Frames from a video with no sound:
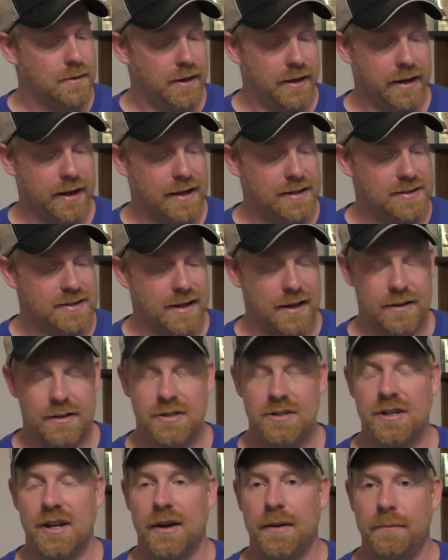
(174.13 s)
like I said,
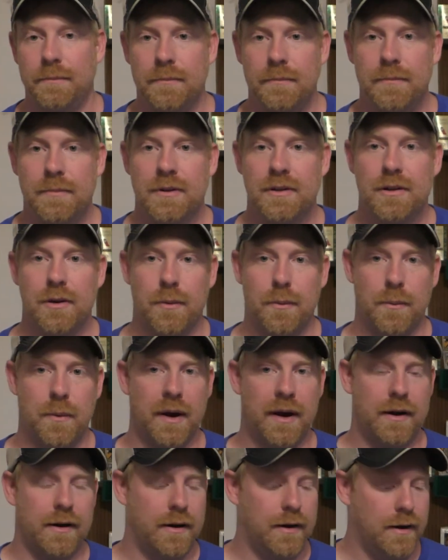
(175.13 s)
gem to
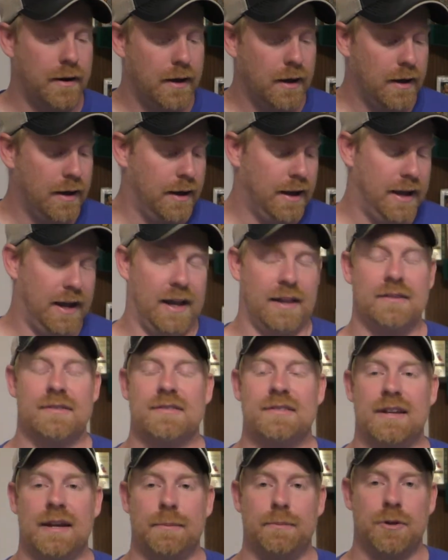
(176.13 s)
wear in
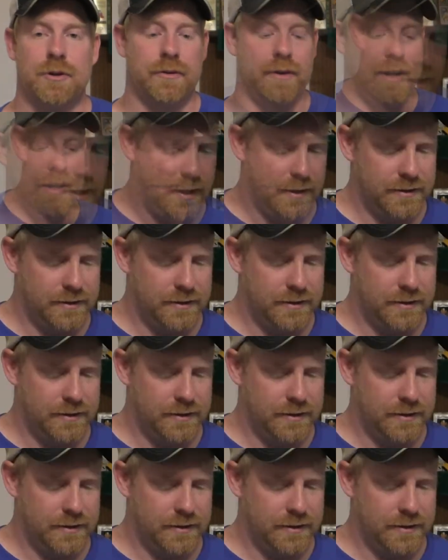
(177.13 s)
steep terrain.